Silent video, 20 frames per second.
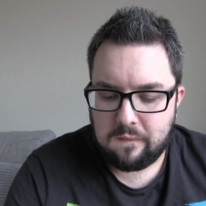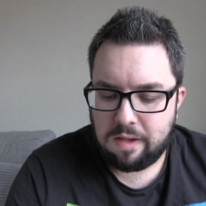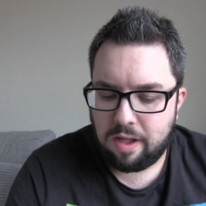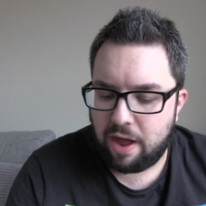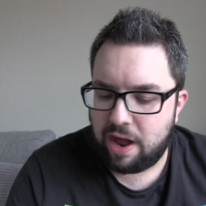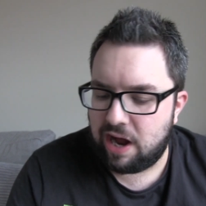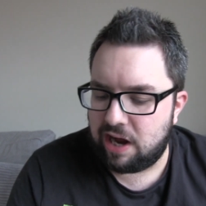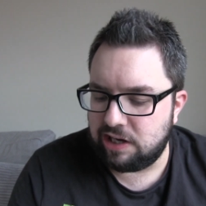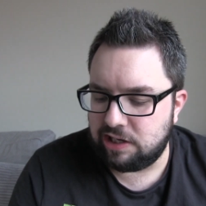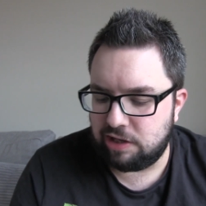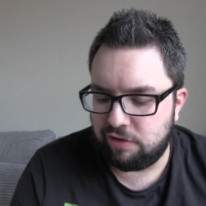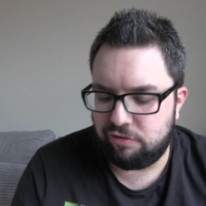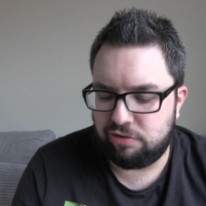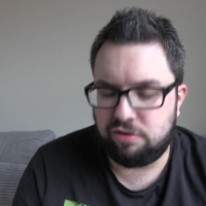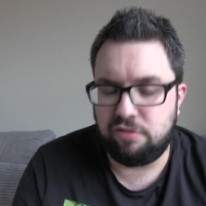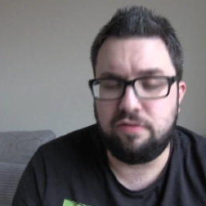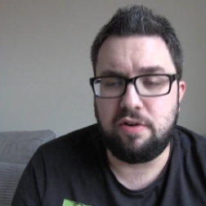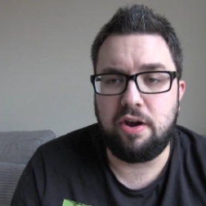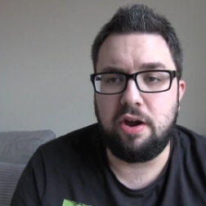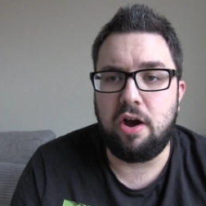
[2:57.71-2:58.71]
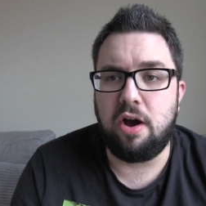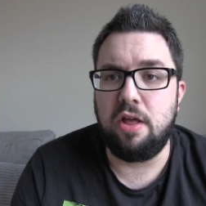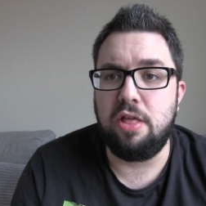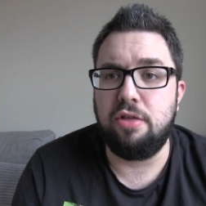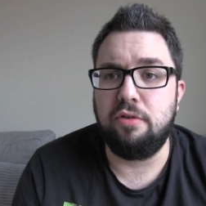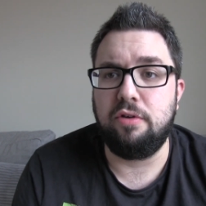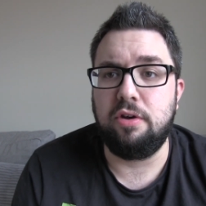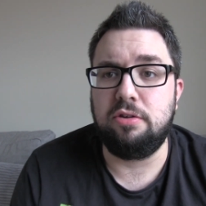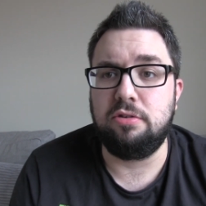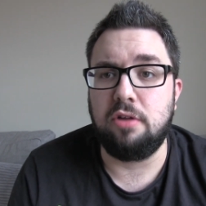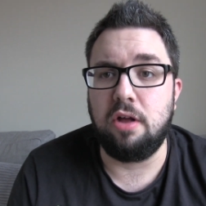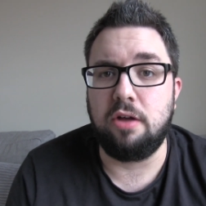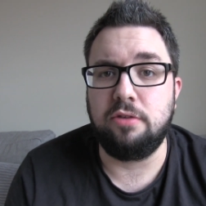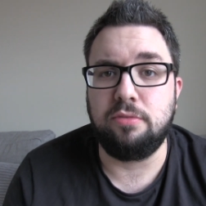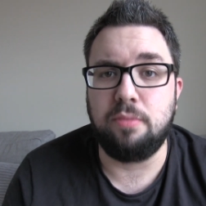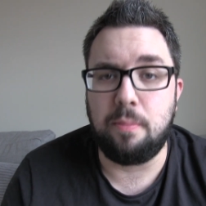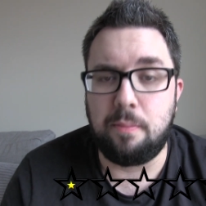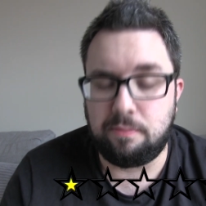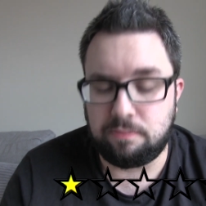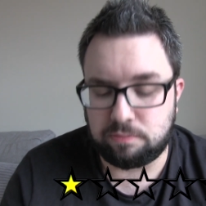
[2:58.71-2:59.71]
I'd give us a very high 3 stars.